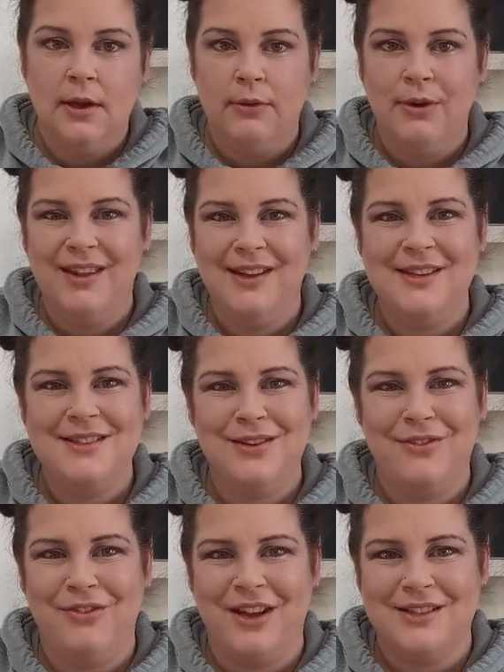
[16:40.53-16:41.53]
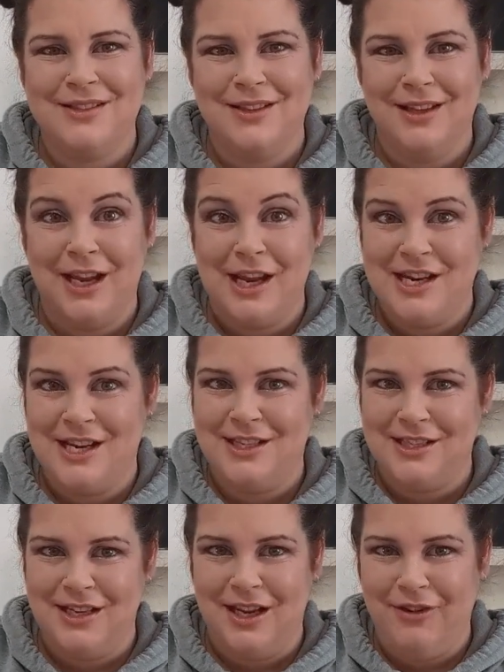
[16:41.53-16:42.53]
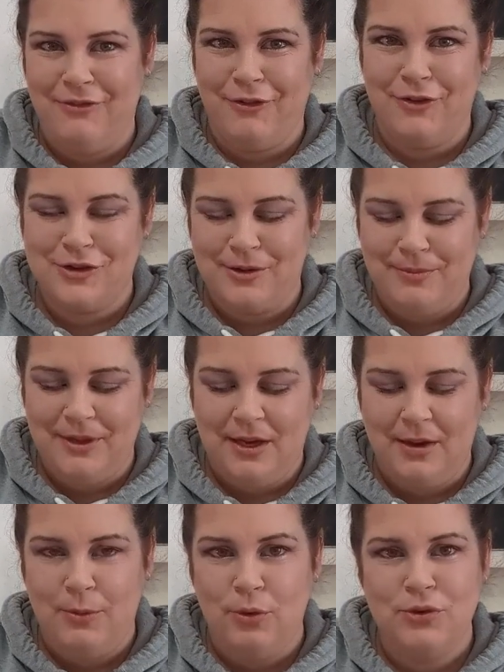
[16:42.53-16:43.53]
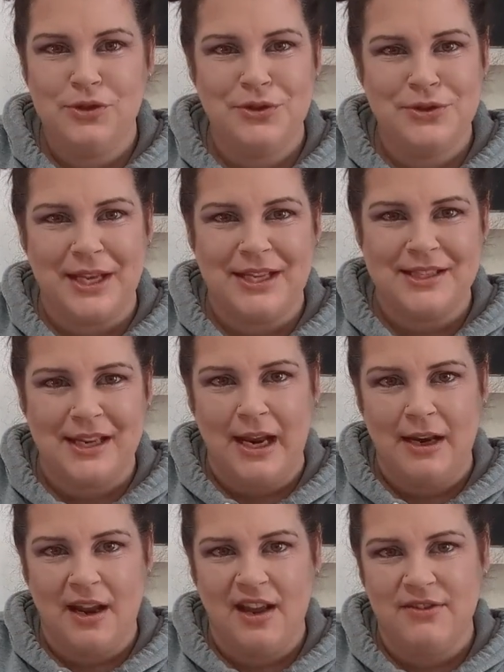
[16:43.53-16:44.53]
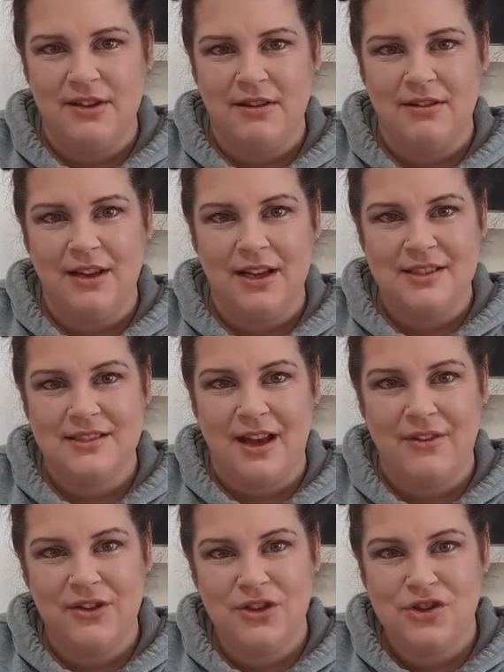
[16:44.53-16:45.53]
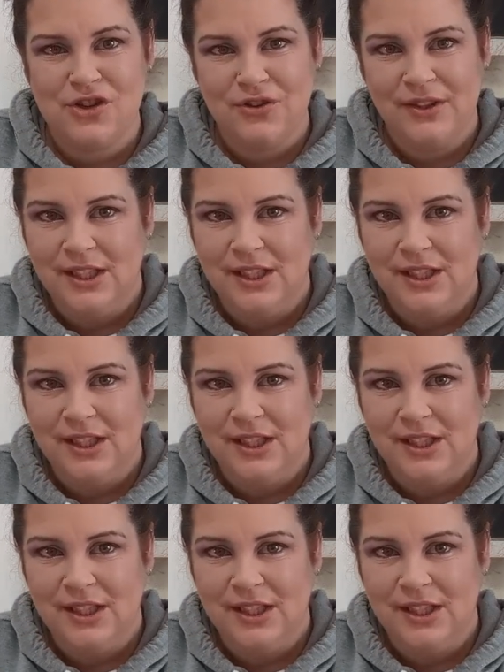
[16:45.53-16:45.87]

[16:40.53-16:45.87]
Really need to invest in like a nice knife or something. I'm always using steak knives here like a savage.